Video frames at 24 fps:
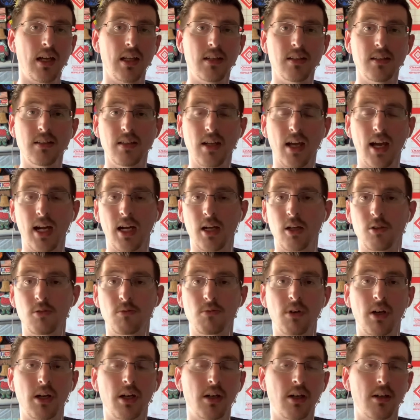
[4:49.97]
Now, what
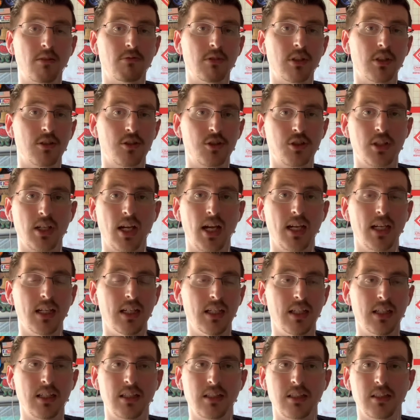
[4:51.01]
I will say
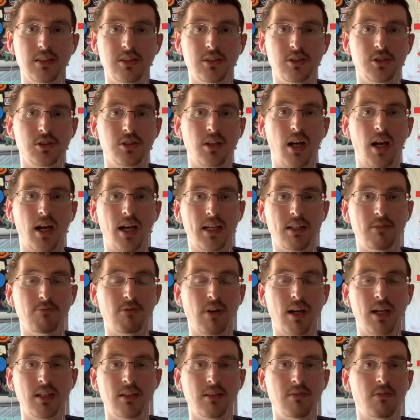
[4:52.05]
is I
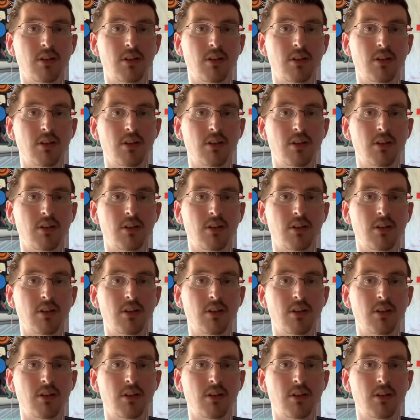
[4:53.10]
went